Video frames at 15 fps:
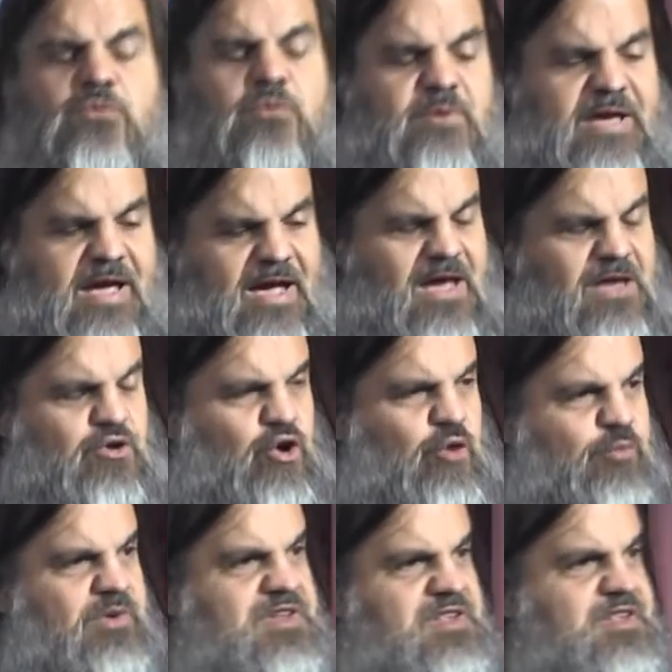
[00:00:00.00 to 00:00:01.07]
When we add
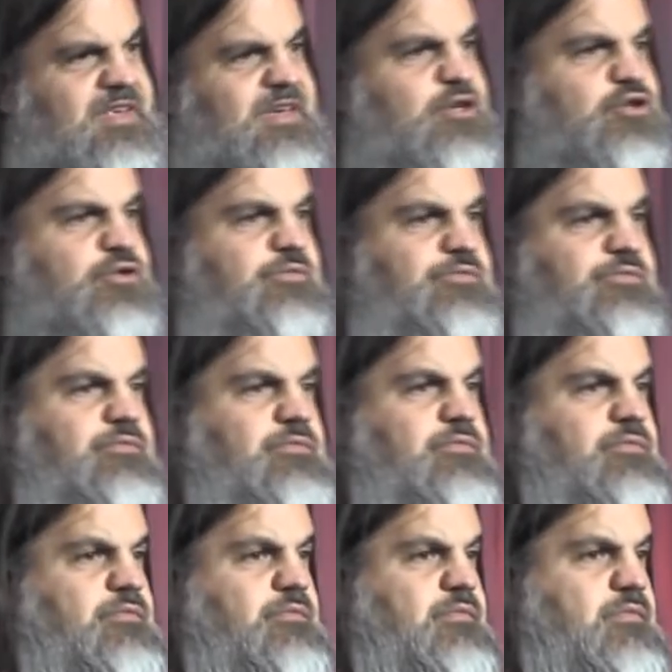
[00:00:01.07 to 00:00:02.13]
urbanization,
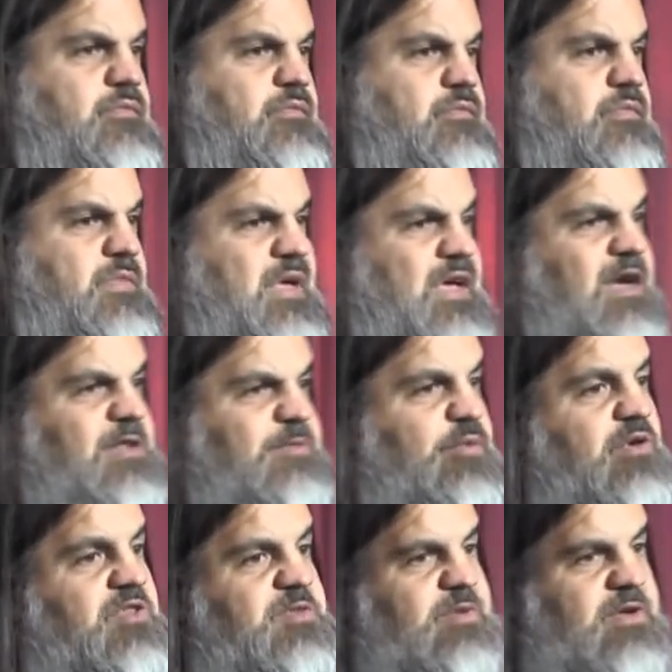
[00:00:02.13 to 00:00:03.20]
as
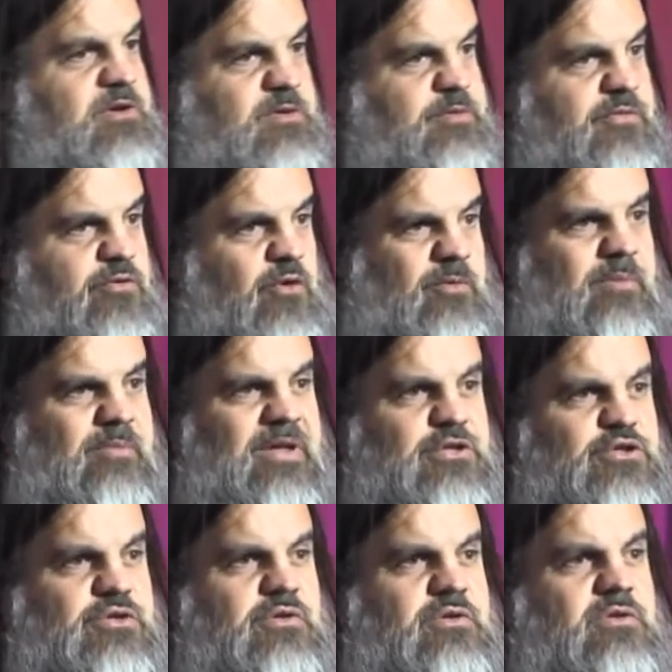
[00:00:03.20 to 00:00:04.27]
both speakers before me
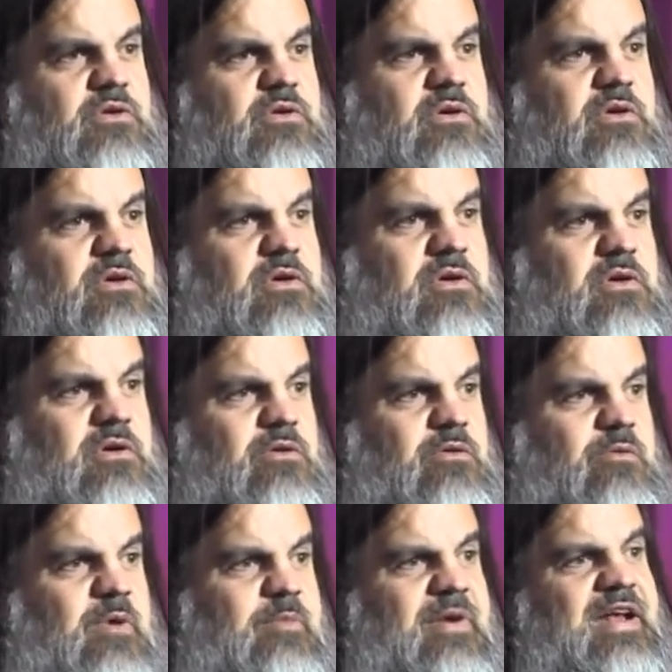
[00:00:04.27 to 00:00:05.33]
mentioned,
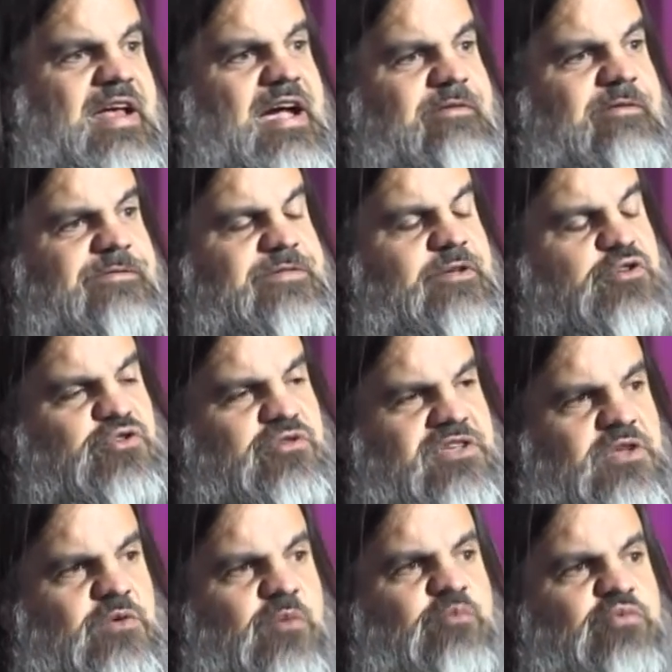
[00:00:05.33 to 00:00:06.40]
we might have a future like
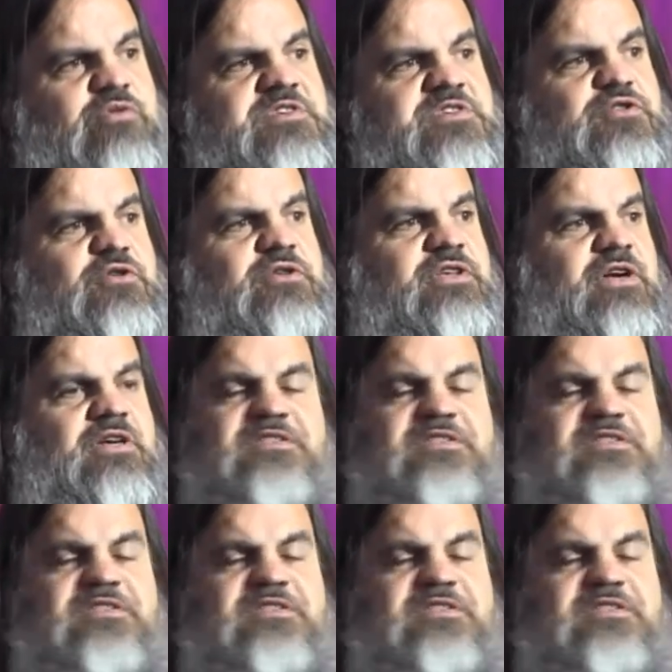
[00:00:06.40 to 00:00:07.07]
the one Bruce Sterling